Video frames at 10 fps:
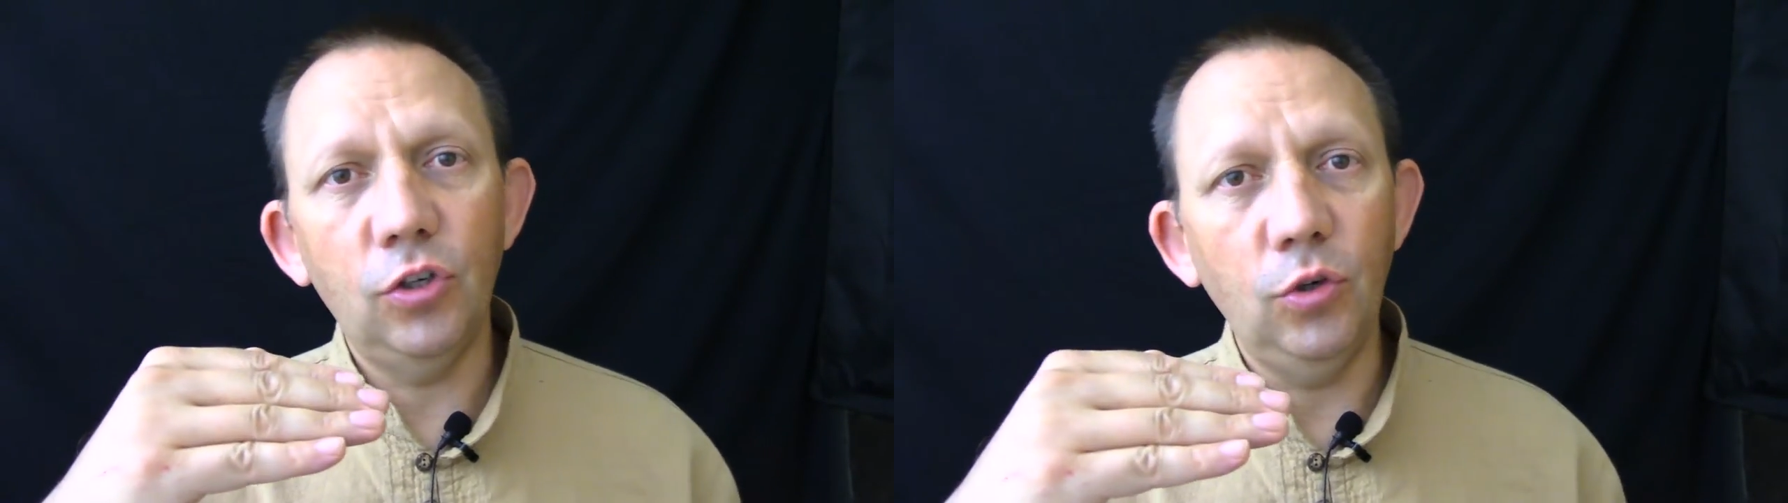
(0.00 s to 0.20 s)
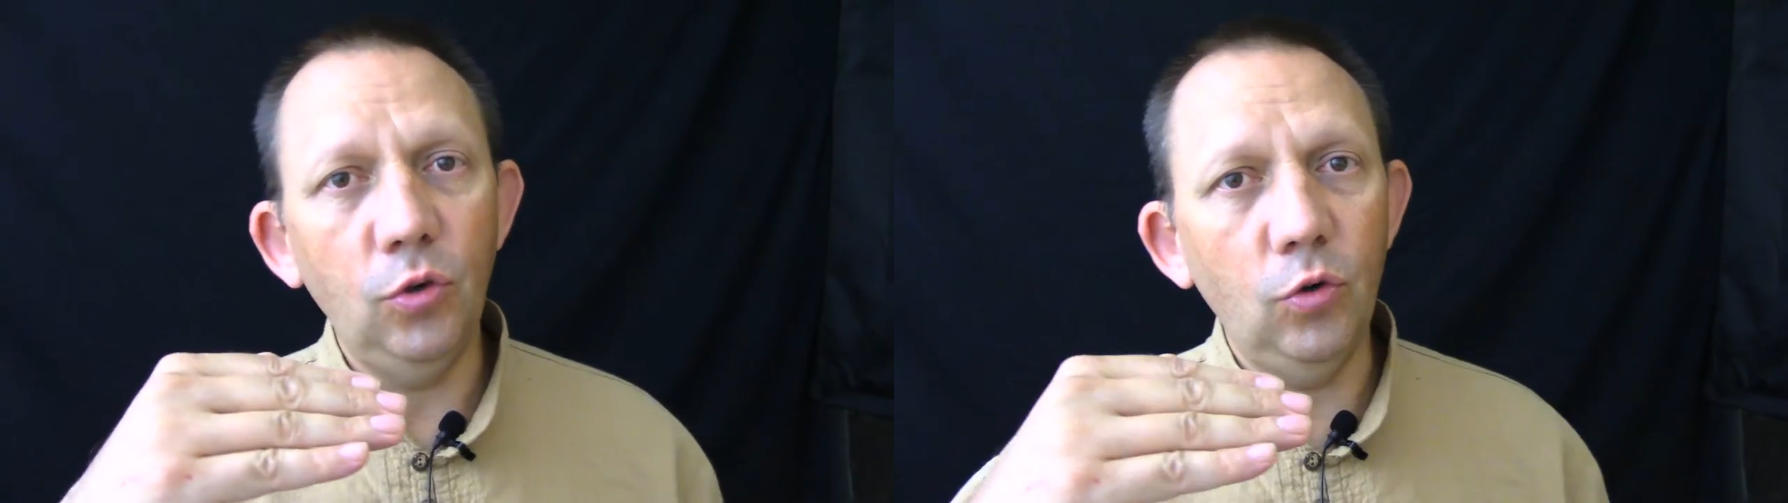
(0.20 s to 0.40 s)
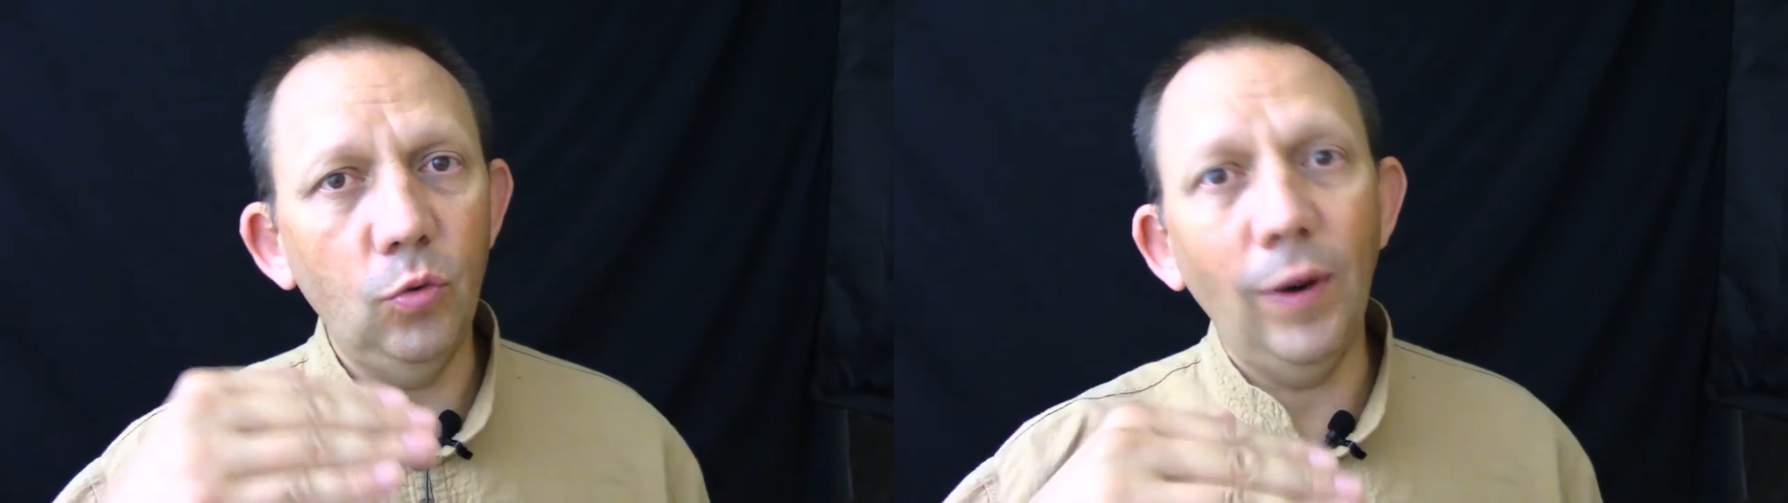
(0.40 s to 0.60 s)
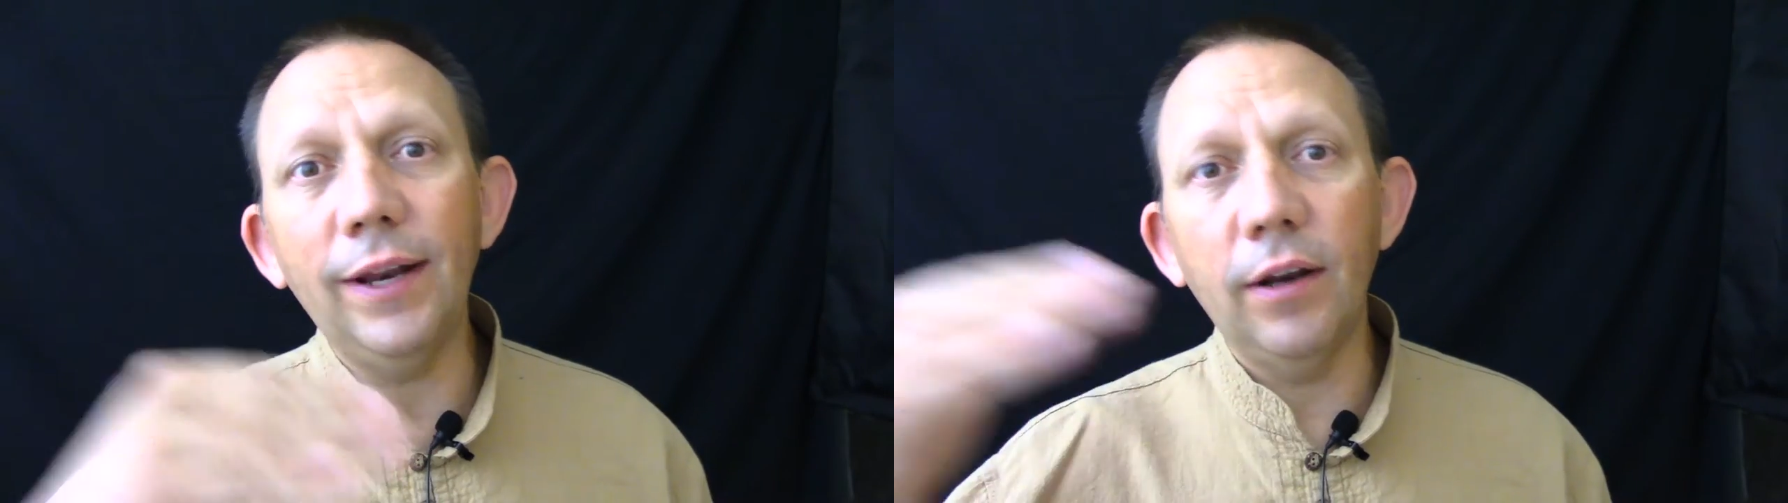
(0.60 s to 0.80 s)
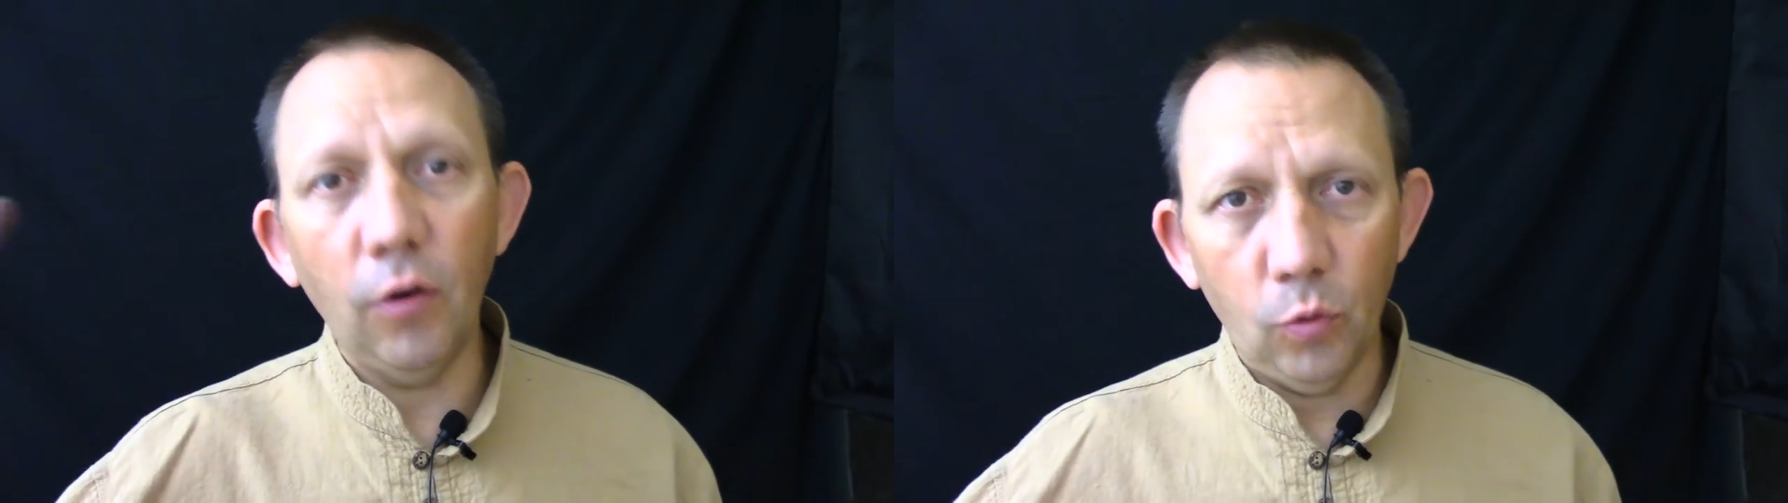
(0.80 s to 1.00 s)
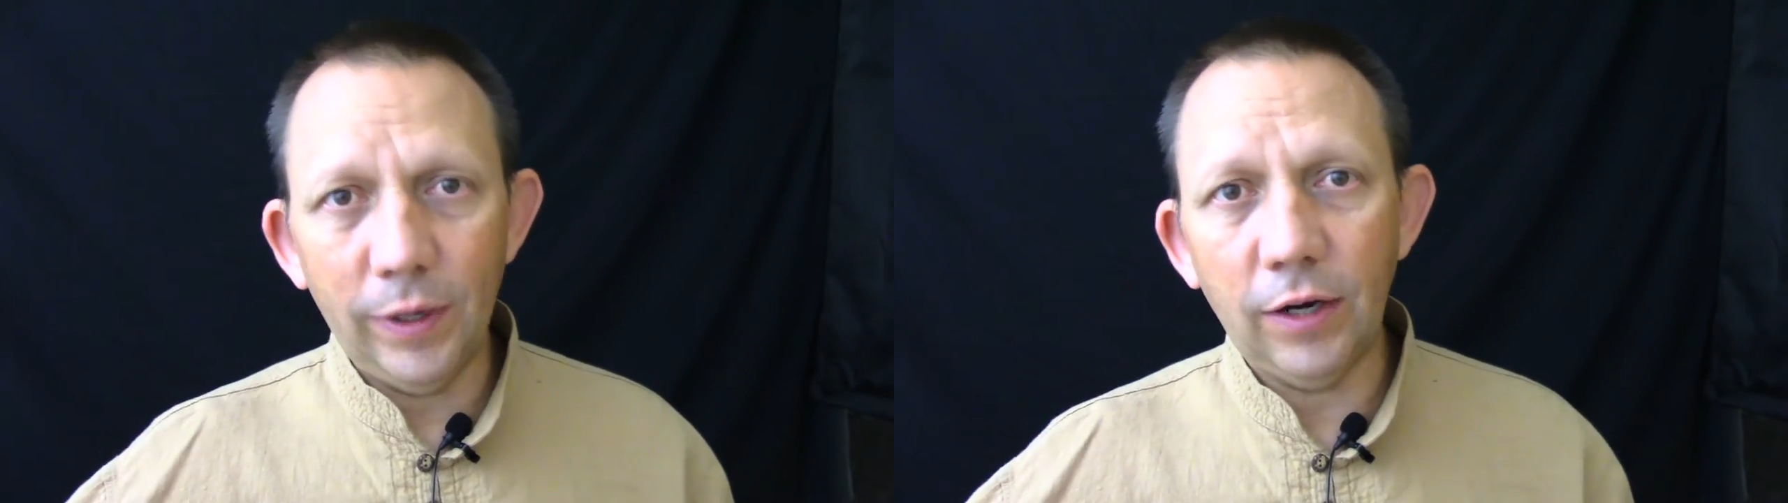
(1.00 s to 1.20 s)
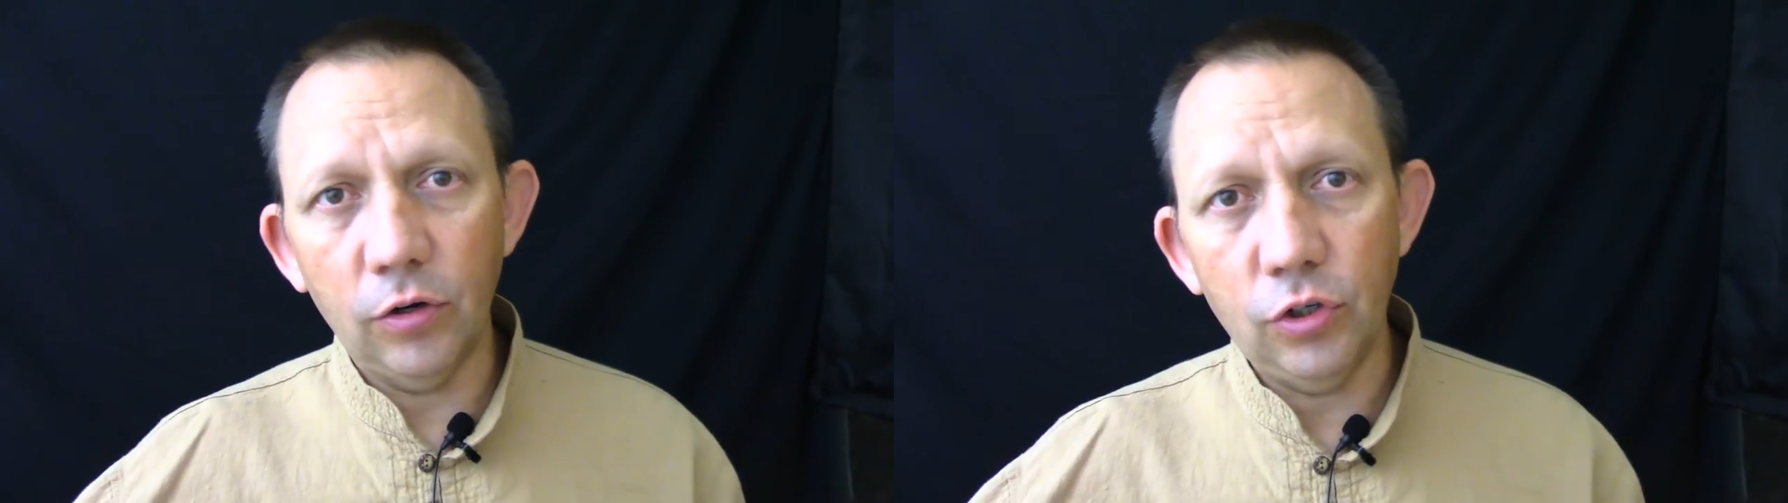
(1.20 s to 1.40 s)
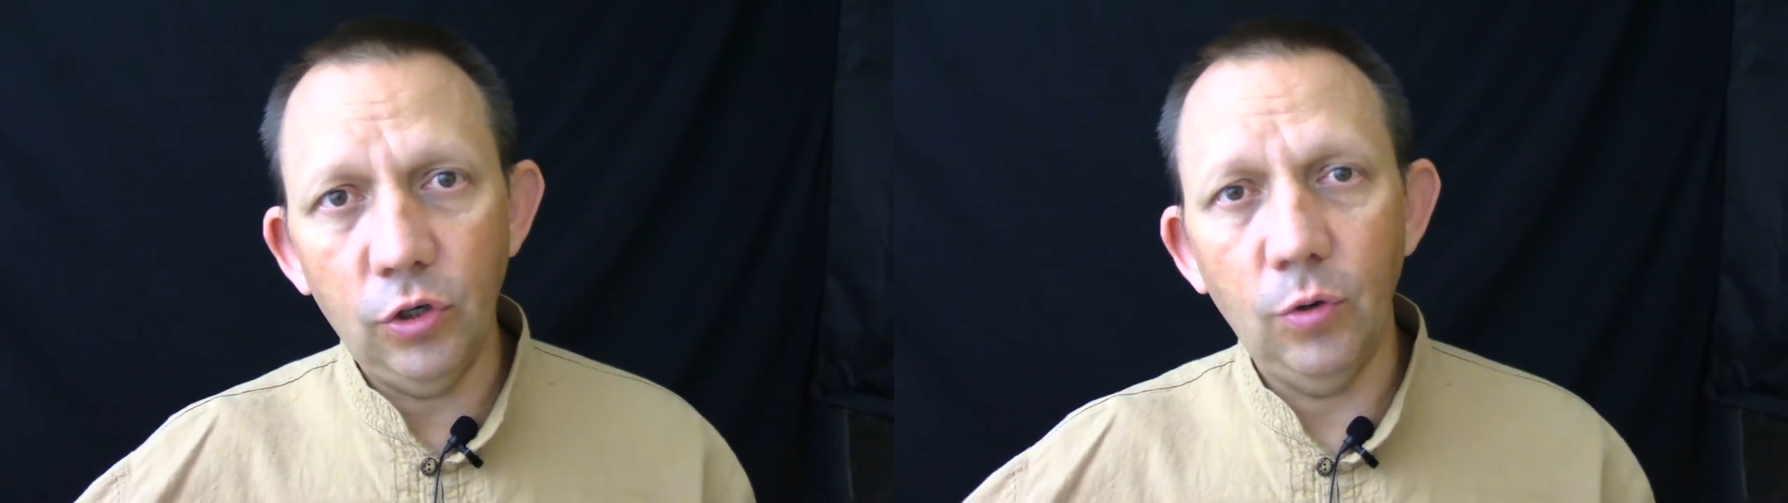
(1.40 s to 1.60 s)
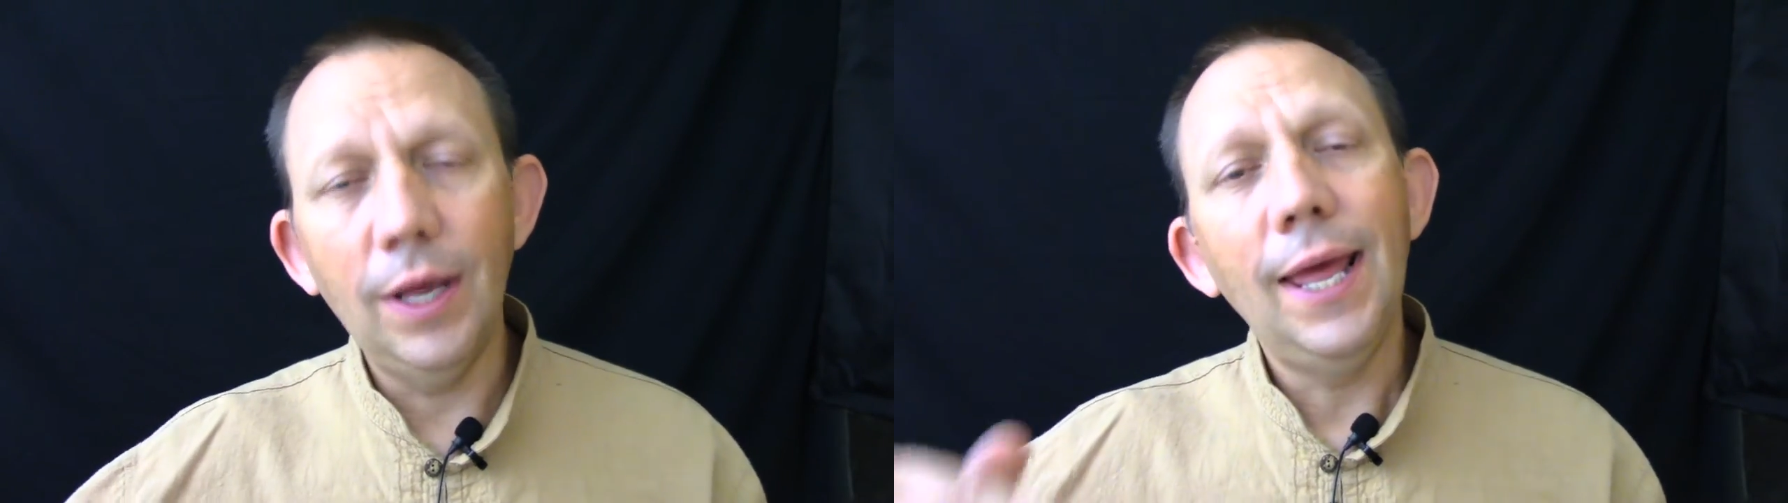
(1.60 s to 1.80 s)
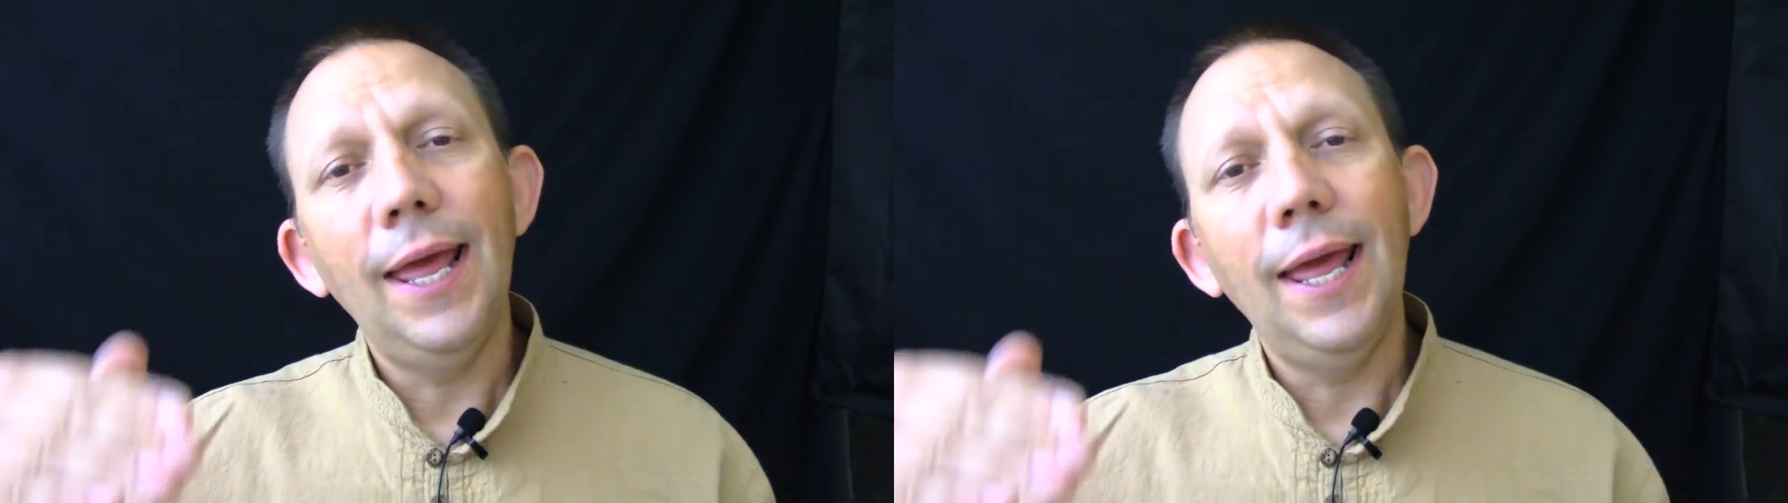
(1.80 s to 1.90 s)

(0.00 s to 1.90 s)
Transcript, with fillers: to wait another week or two